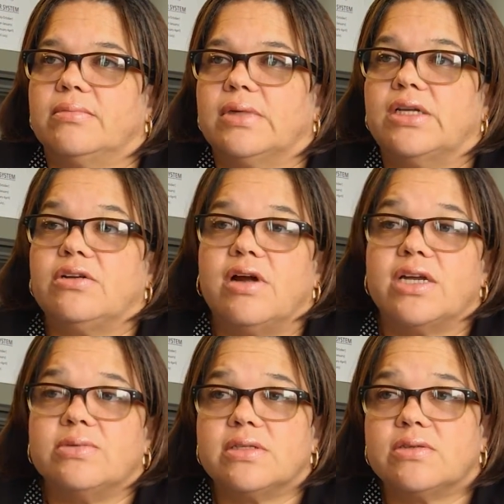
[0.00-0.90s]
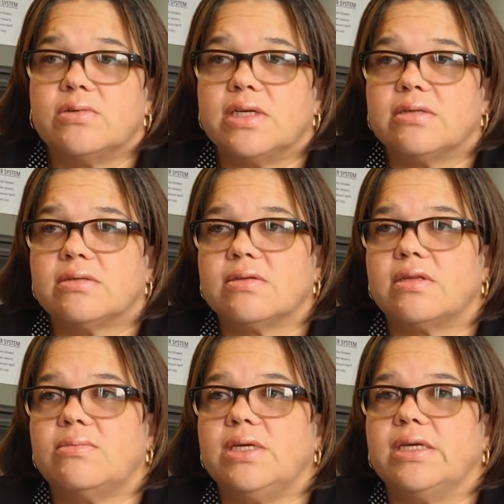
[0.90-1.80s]
undergraduate students so
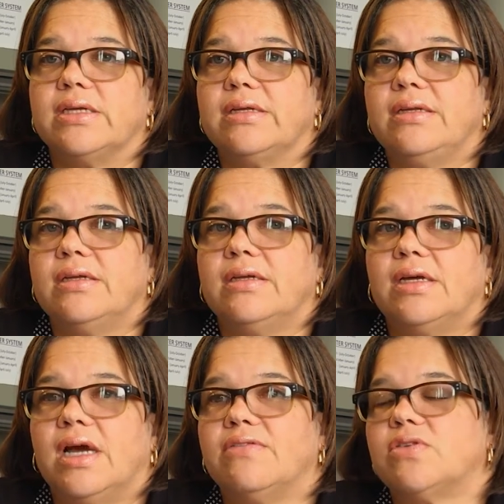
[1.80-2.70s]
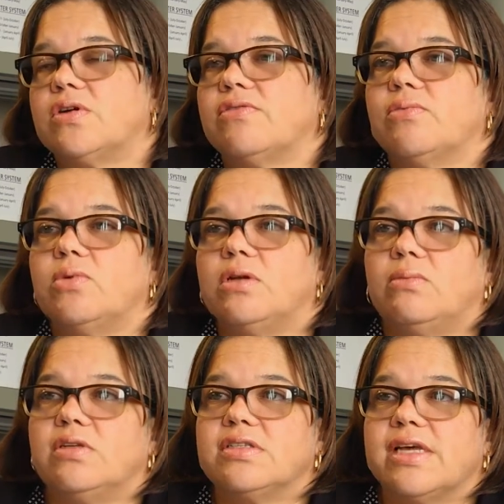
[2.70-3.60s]
that we can have sort of a
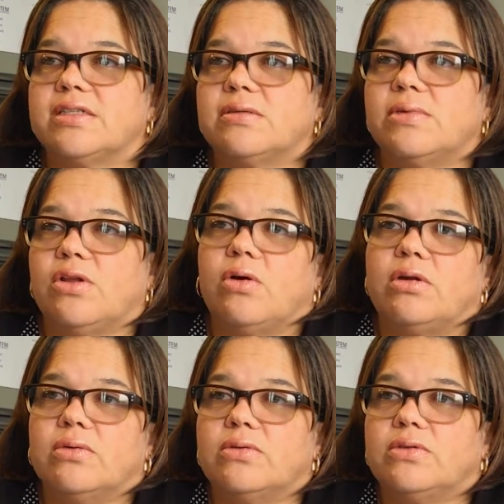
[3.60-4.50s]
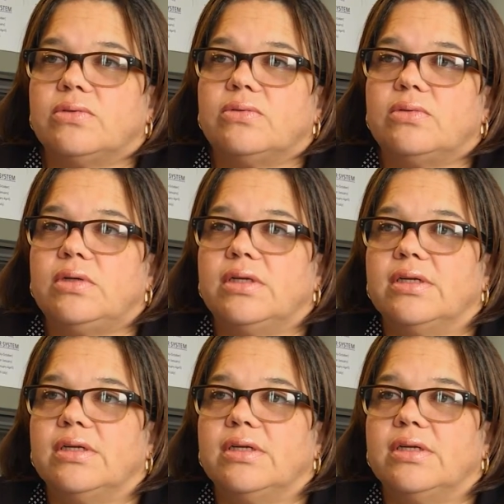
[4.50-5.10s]
one-on-one session with all those who